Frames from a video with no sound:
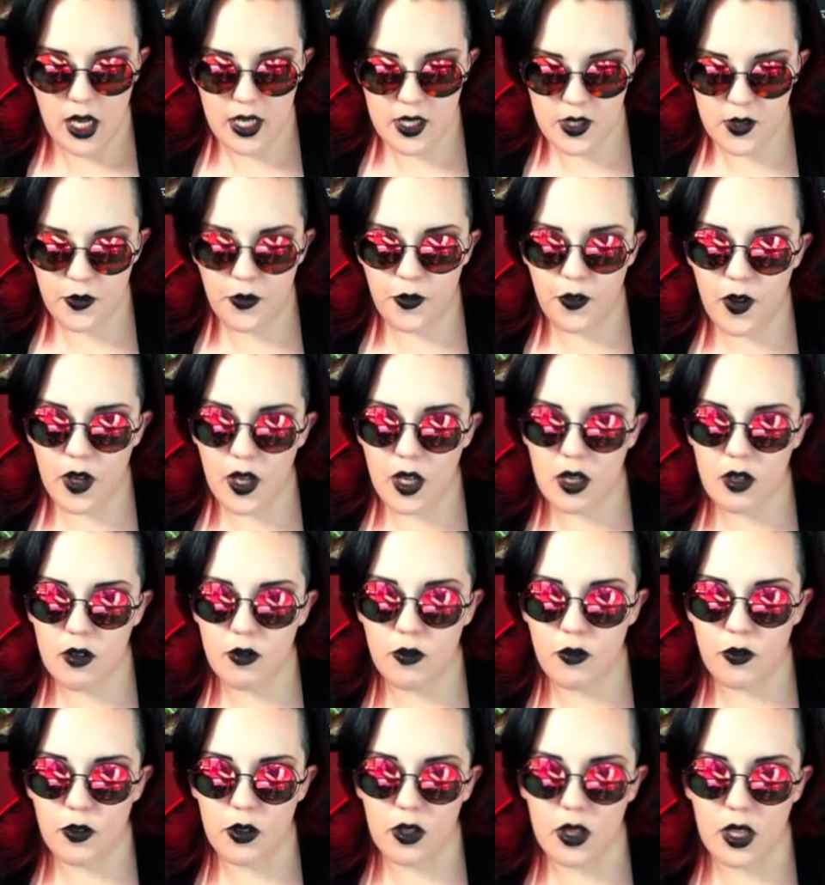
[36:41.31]
It's
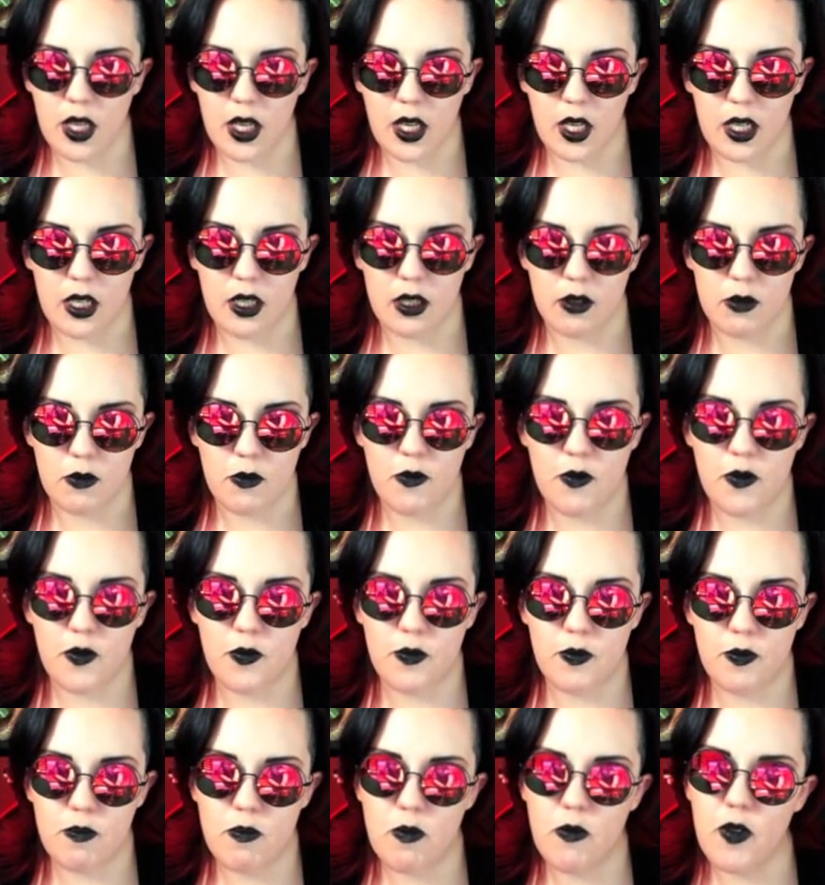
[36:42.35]
fun for like
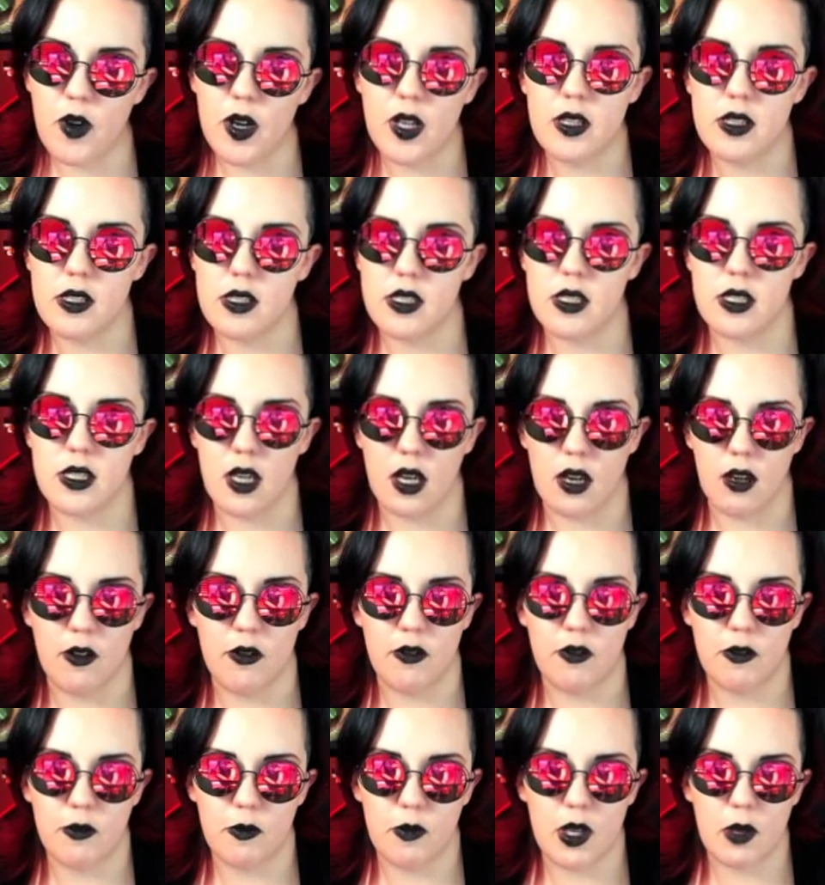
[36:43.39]
fun
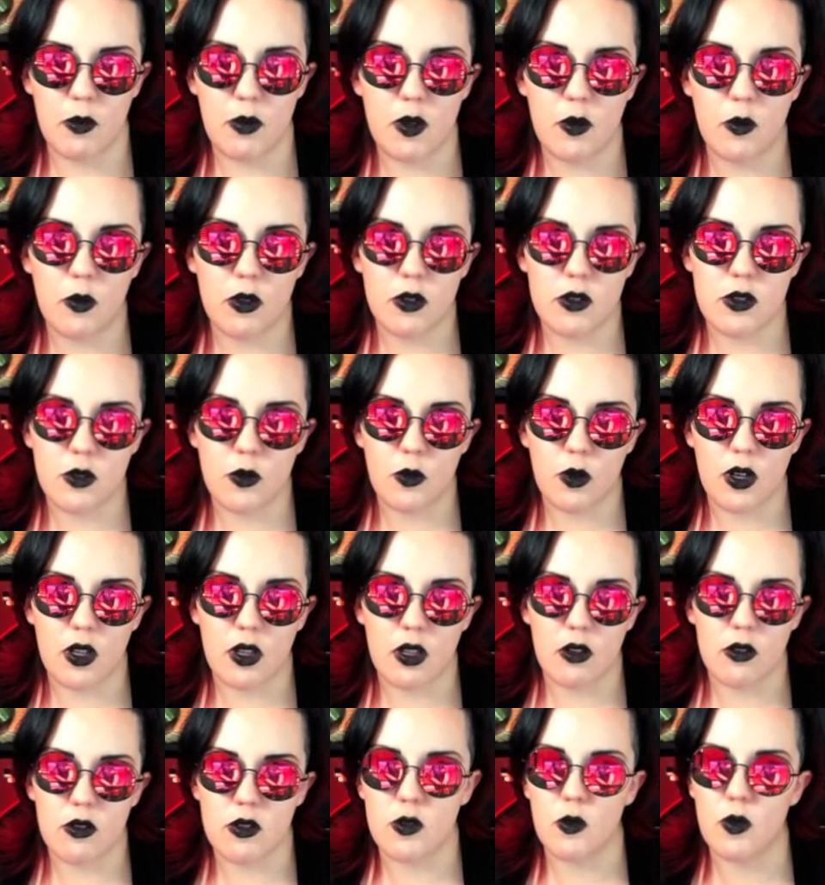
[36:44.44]
stuff. Maybe we'll do
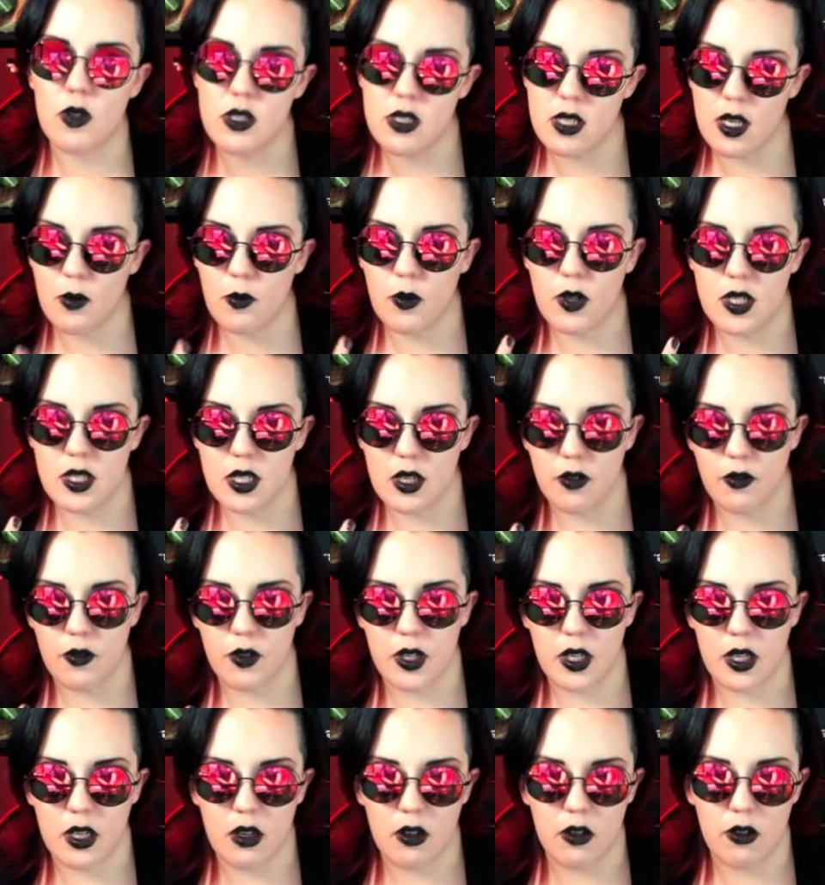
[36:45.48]
one of those. One time we did a
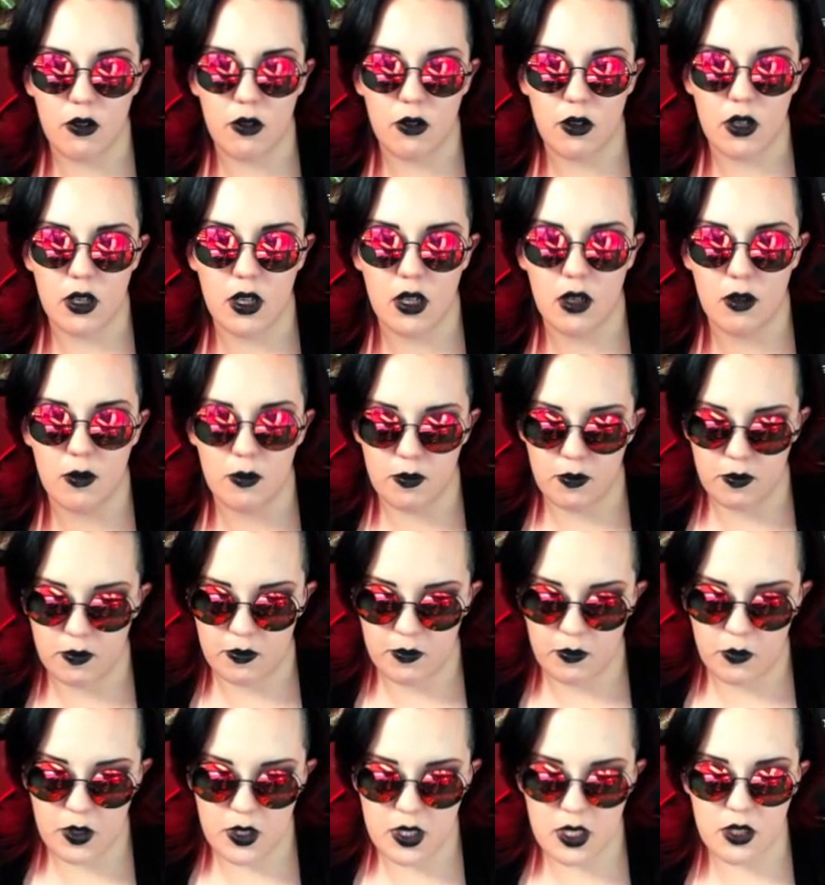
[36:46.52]
video,
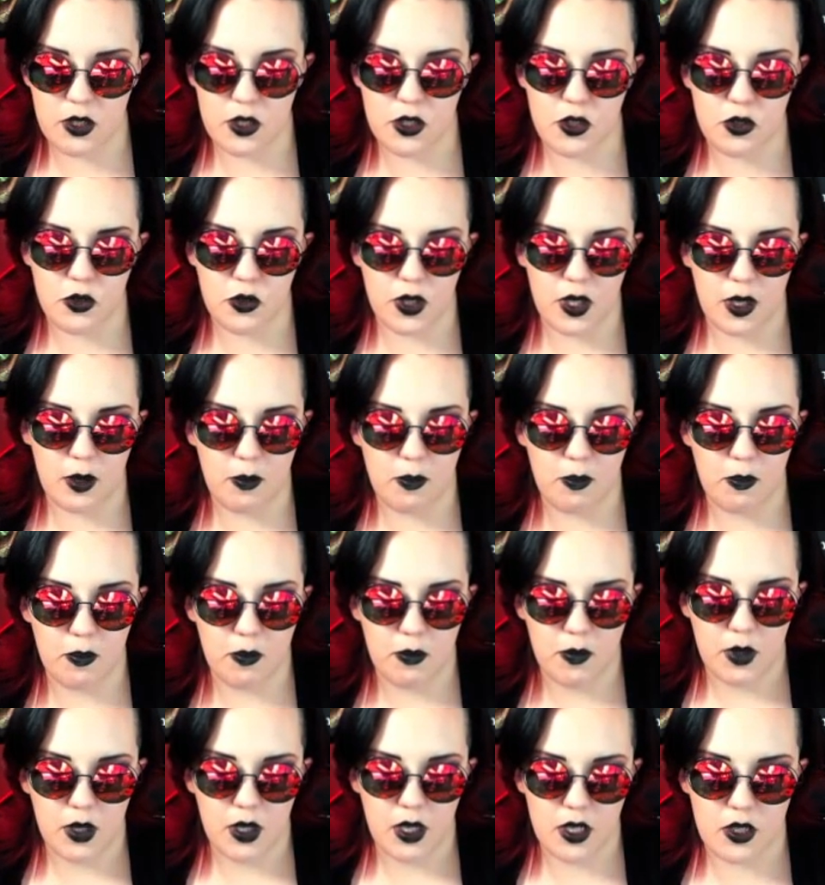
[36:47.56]
we did a
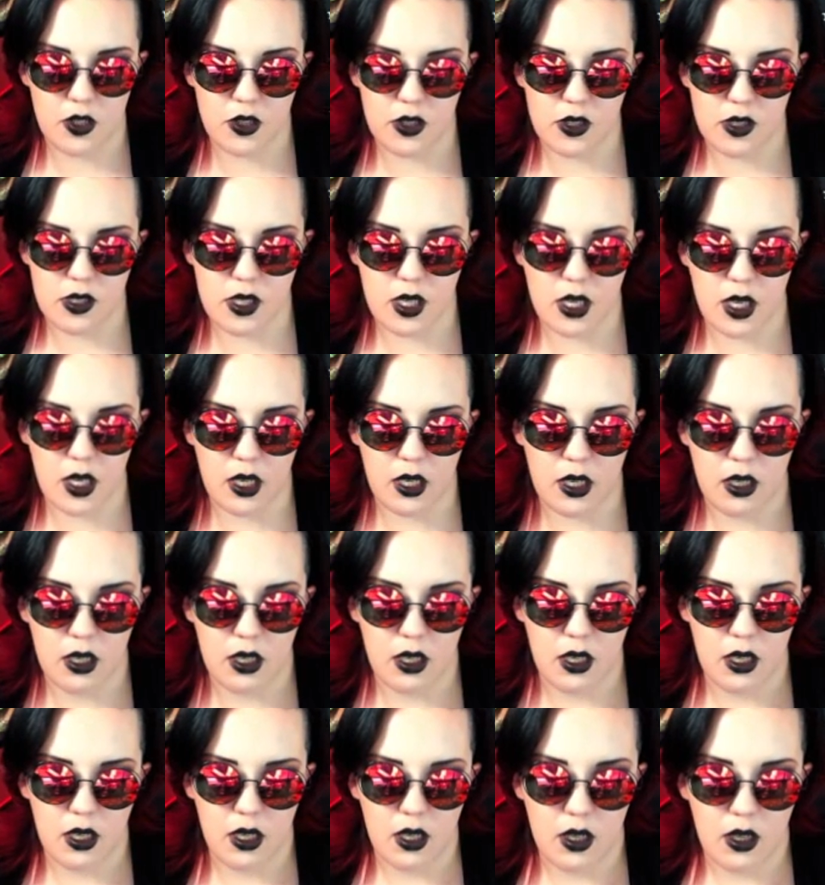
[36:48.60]
stream, I should say,